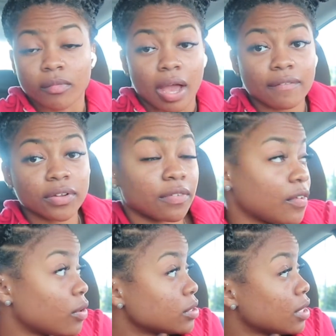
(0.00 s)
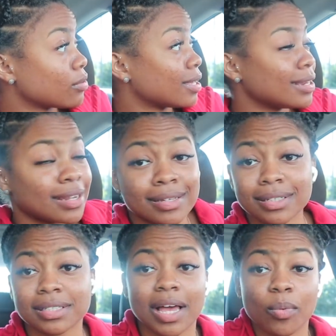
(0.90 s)
I'm finna focus on getting this
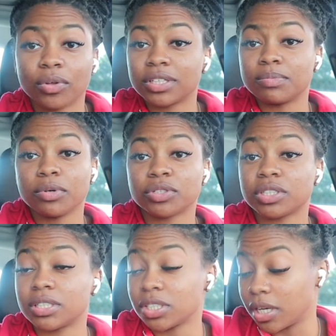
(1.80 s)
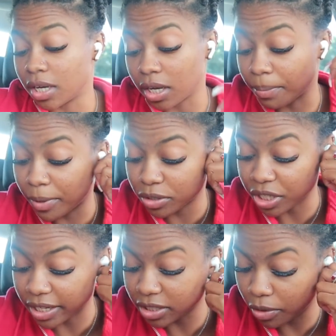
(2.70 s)
because I want this
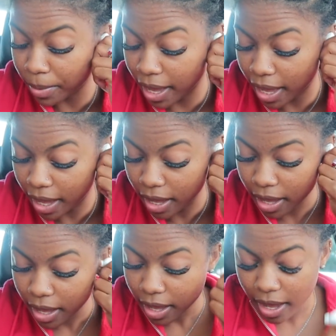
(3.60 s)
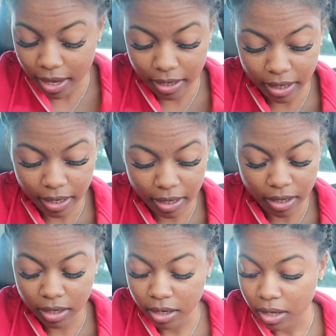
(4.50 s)
milkshake so bad, and
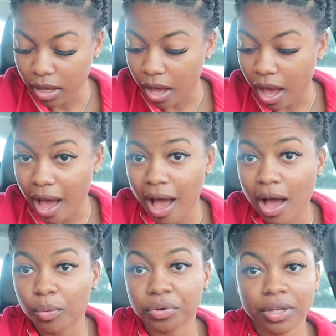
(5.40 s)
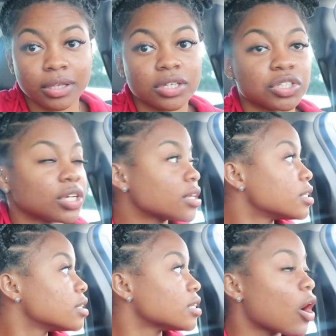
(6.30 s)
then I want to eat these chicken
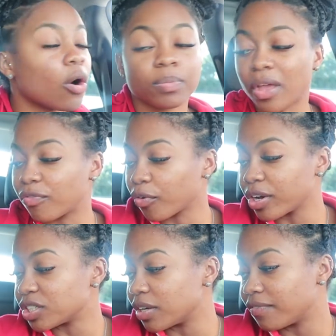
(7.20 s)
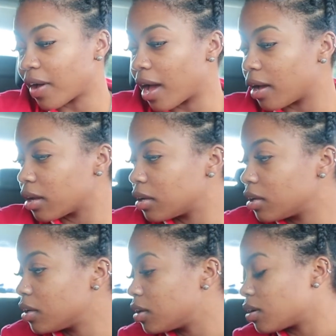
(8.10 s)
tenders. I hope they're fresh and fine,
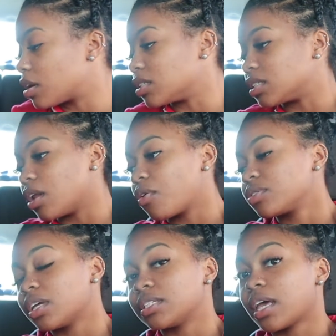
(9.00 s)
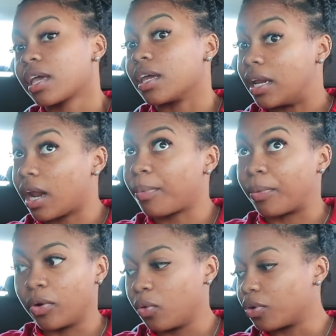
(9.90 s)
because as long as they're taken and I
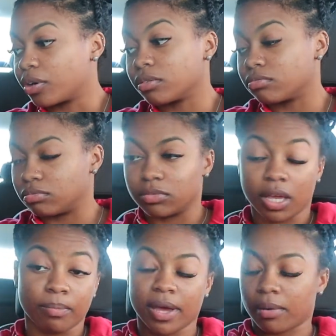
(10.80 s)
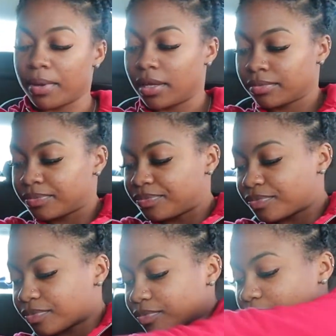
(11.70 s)
pre-ordered, it better be.
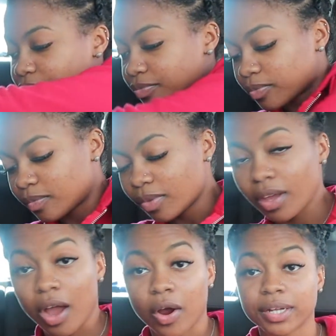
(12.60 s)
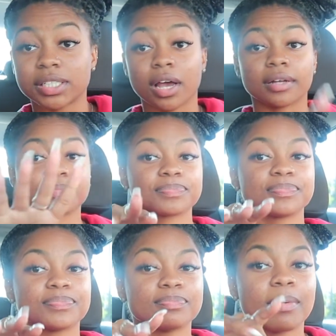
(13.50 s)
All right, y'all.
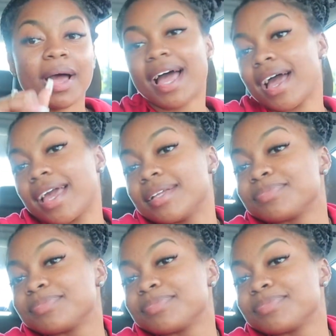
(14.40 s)
Bye.